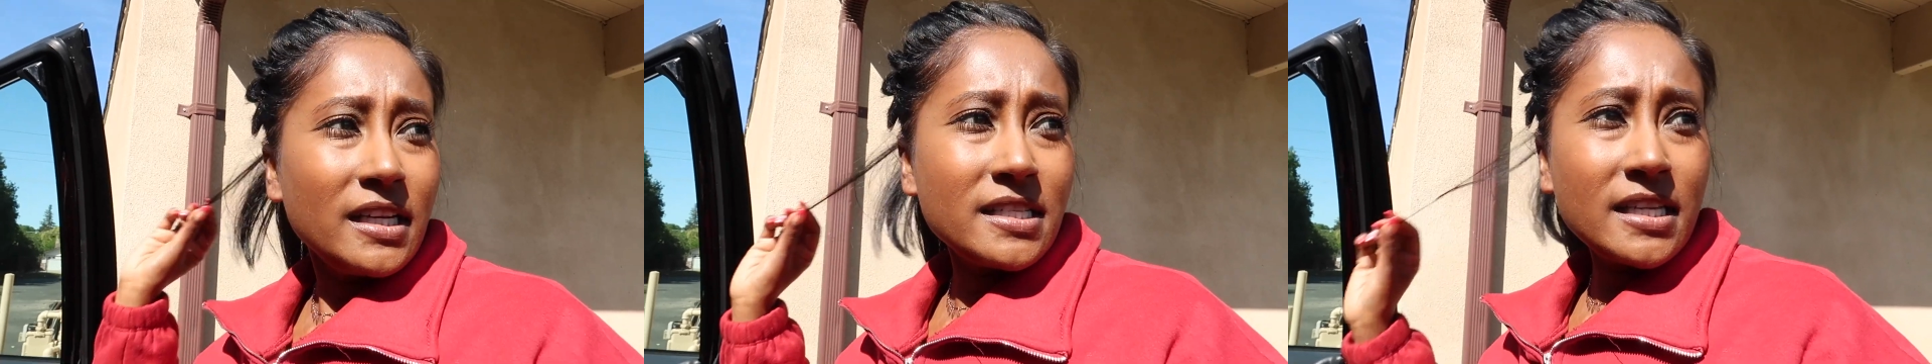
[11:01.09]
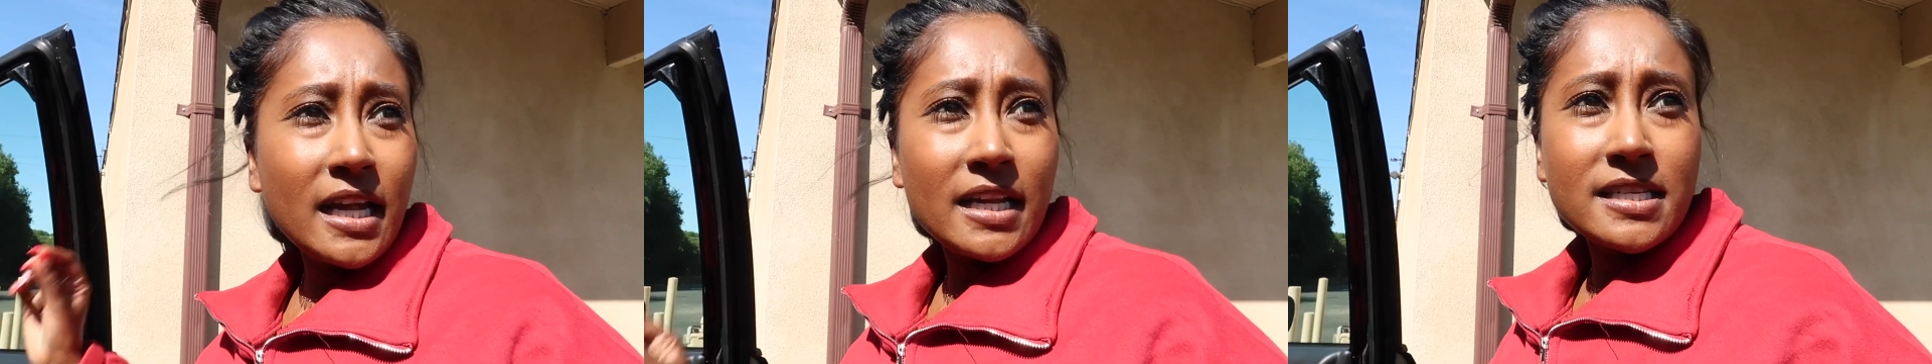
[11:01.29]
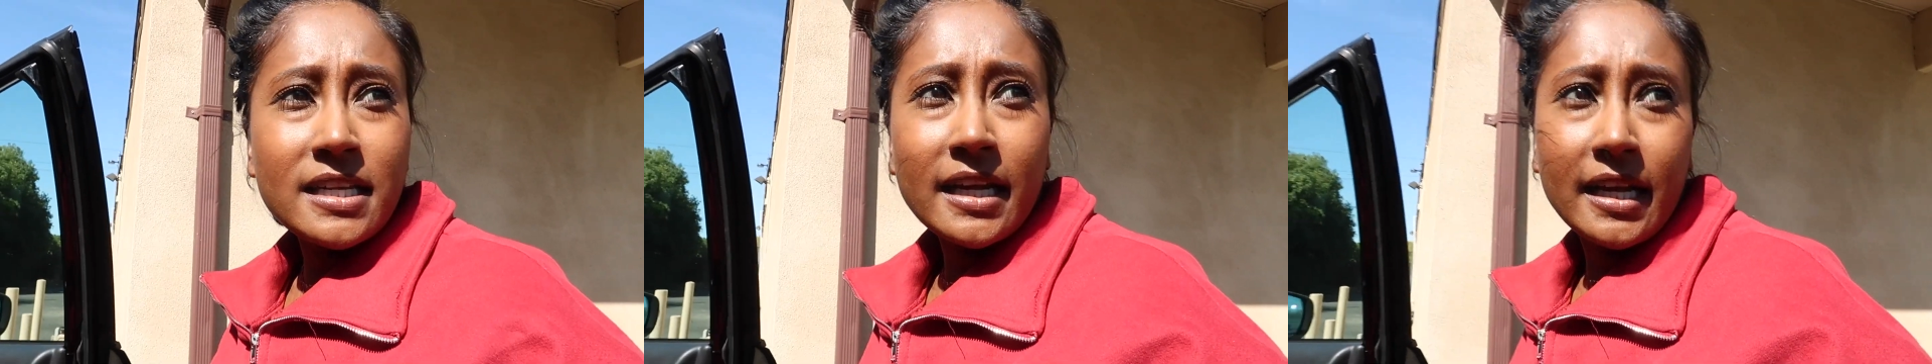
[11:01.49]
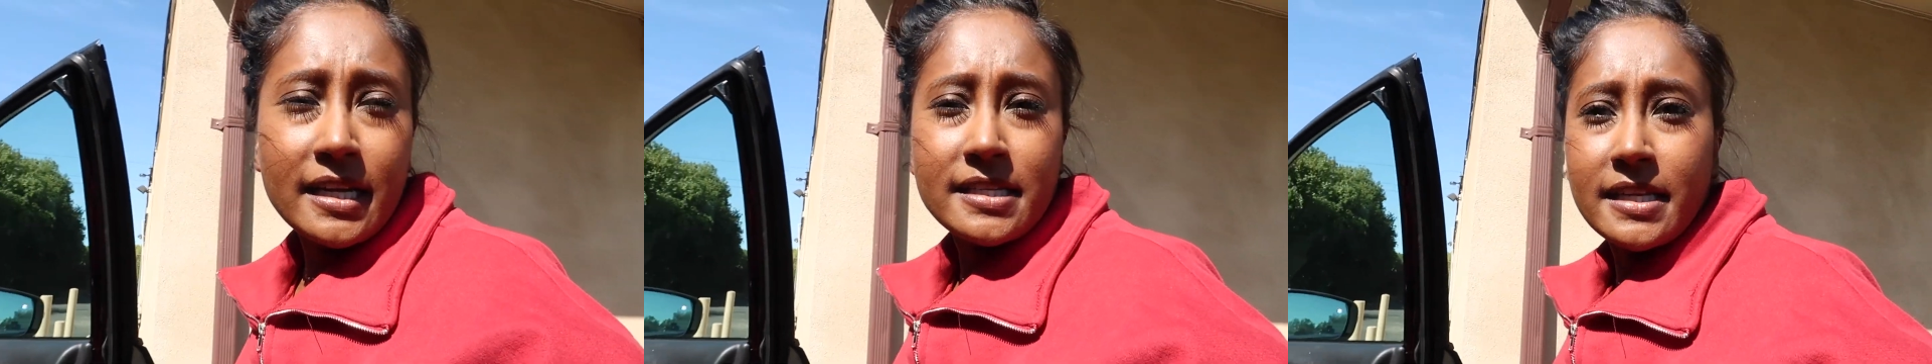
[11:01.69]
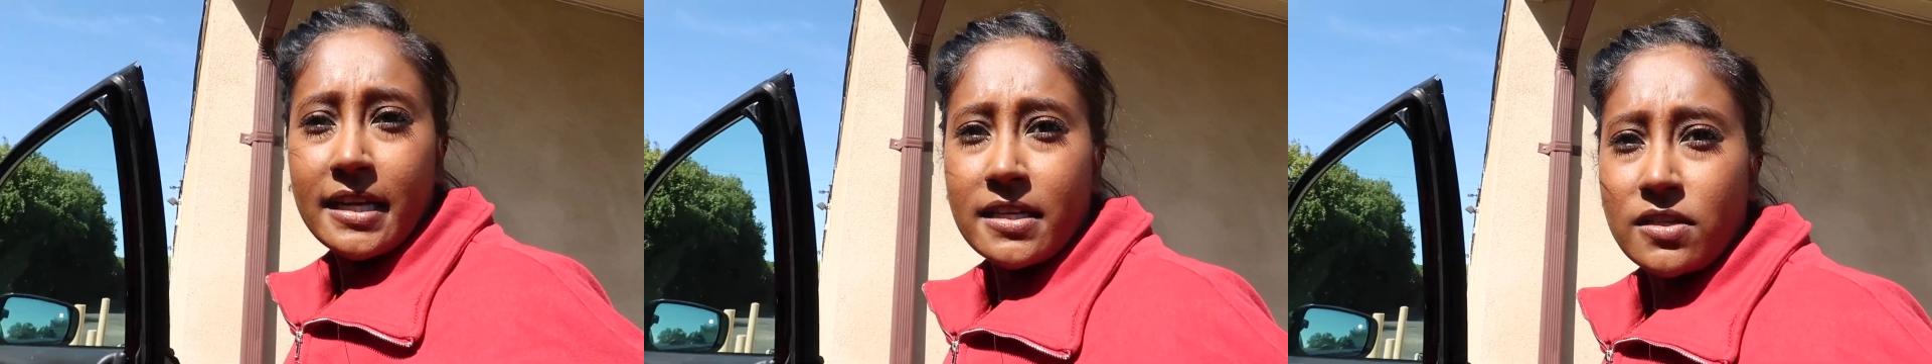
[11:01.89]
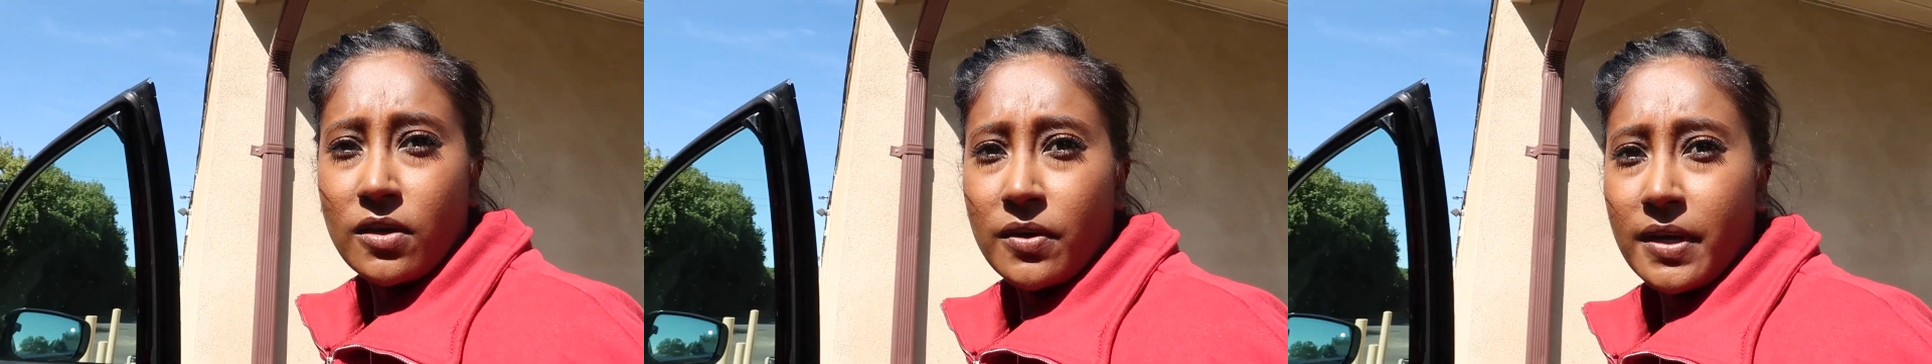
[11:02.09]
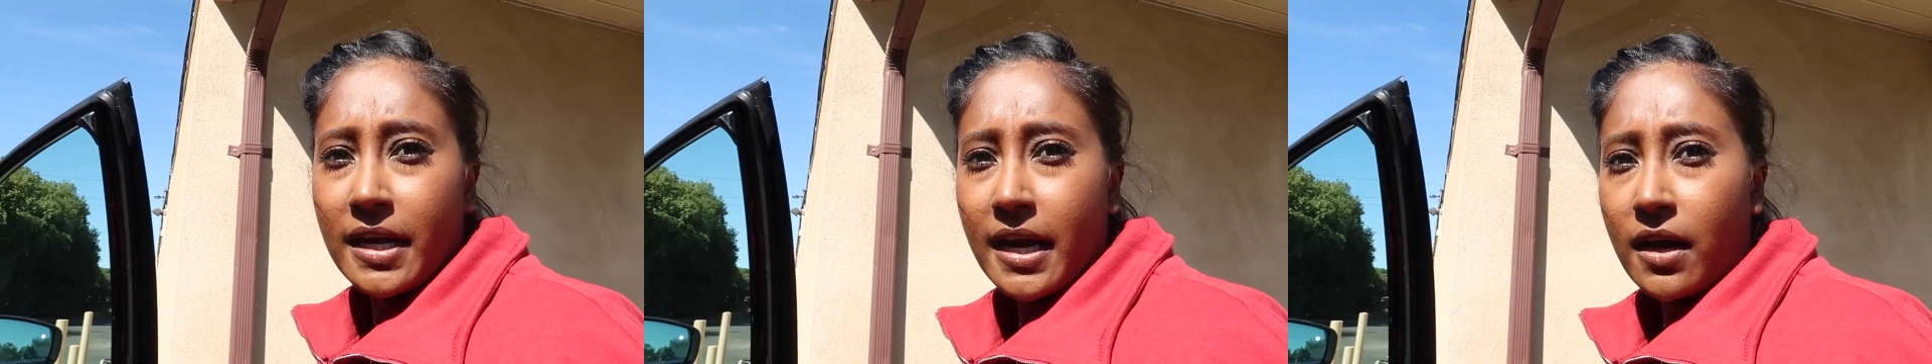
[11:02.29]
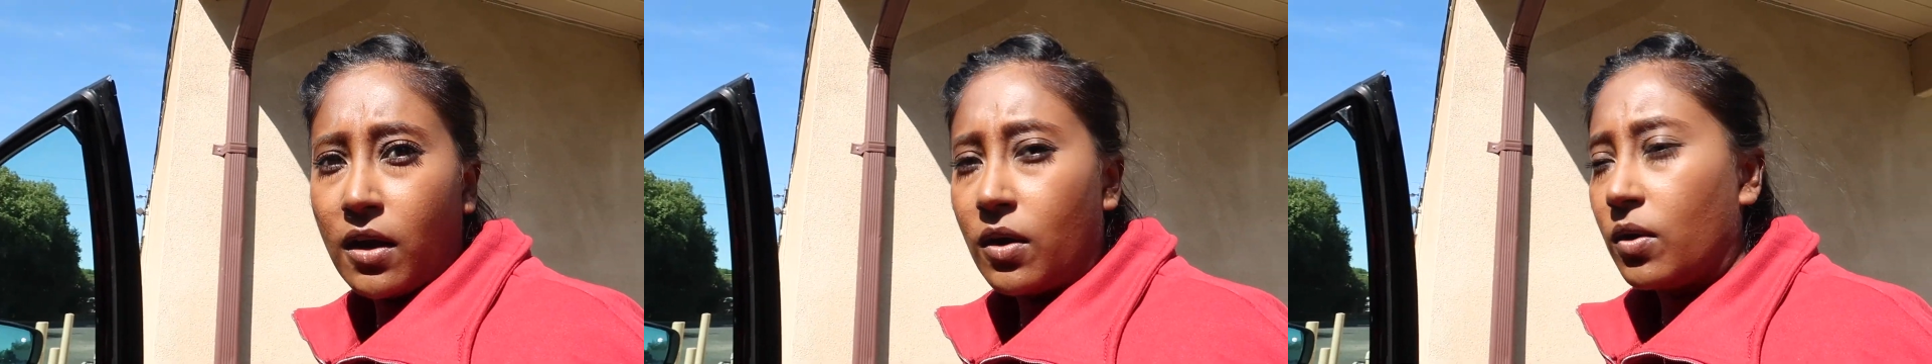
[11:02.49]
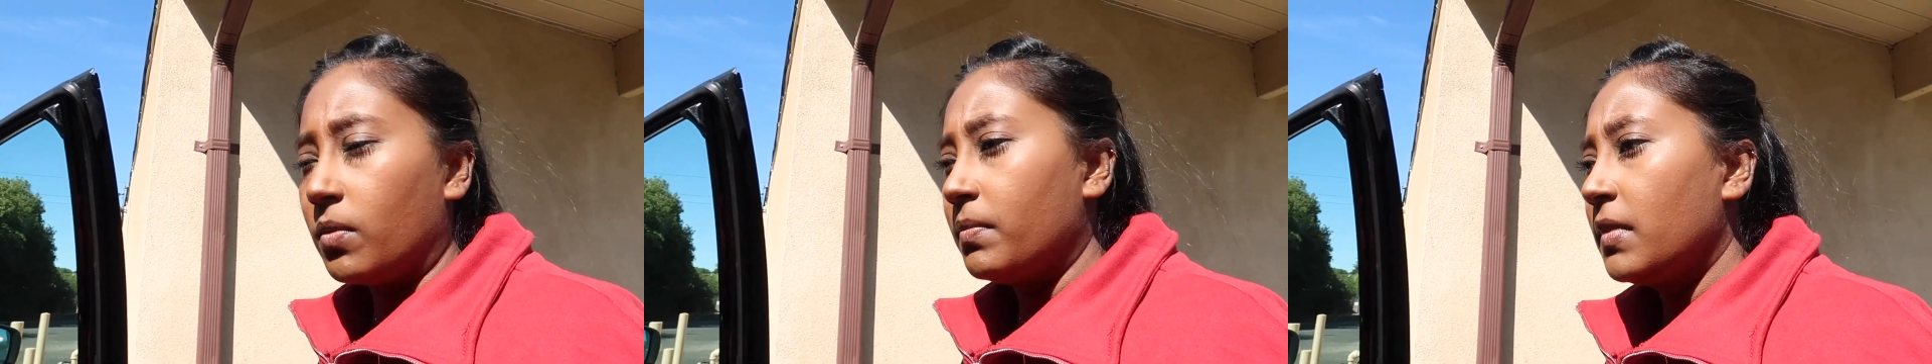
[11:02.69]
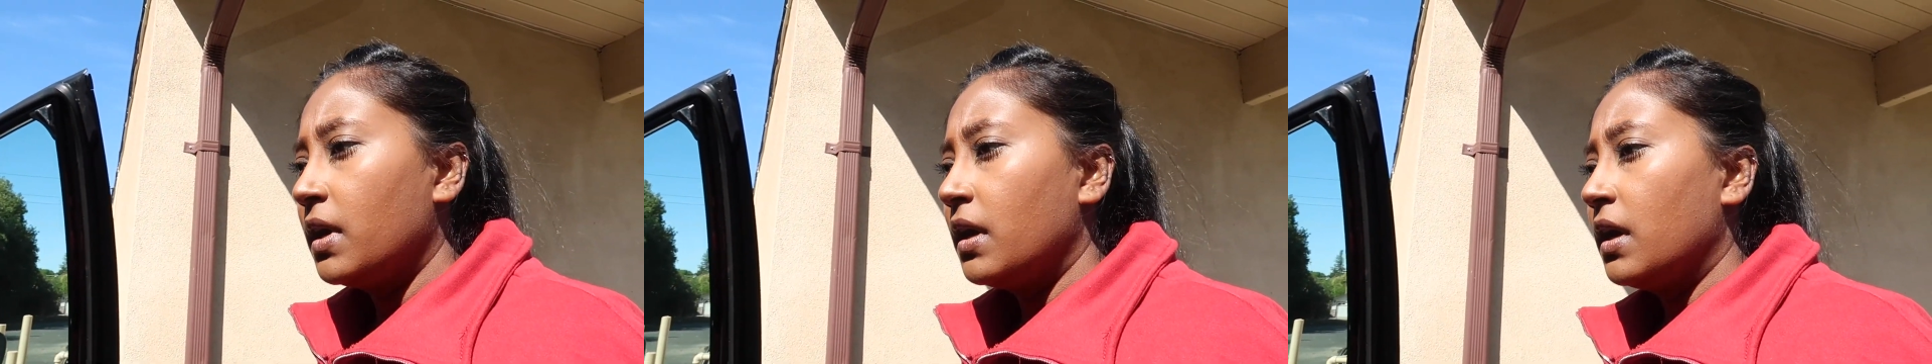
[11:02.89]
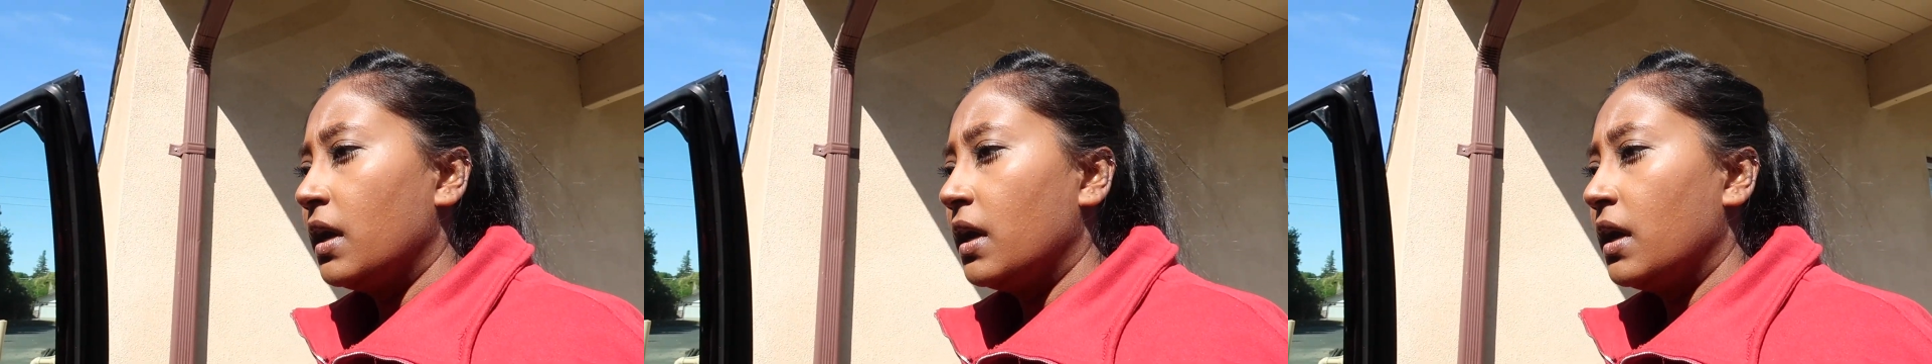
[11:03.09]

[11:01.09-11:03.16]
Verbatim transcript: Silas, like I said, is already at home